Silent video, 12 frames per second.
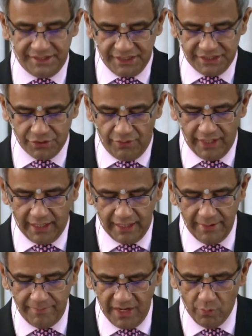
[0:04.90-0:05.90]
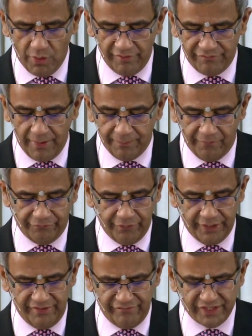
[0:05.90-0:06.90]
has historically been one of our
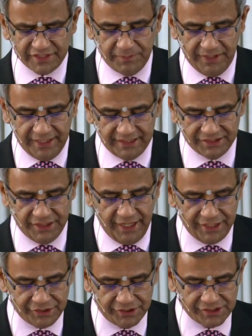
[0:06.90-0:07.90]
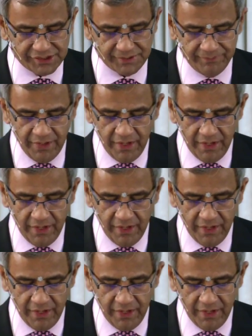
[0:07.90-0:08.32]
preferred investment destinations,